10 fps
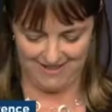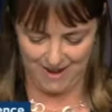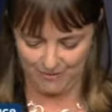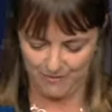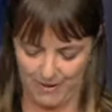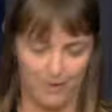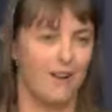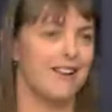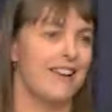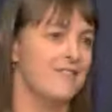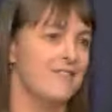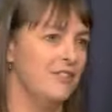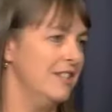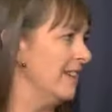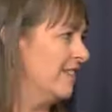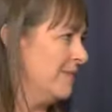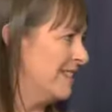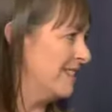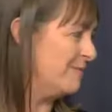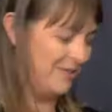I would have been quite glad if she didn't give me
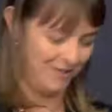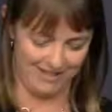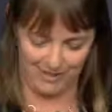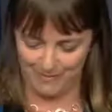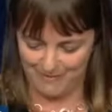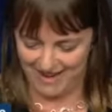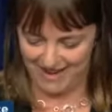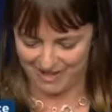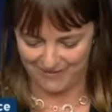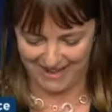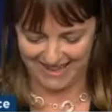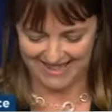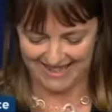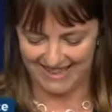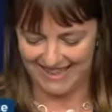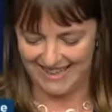time to do the supermarket shopping, actually.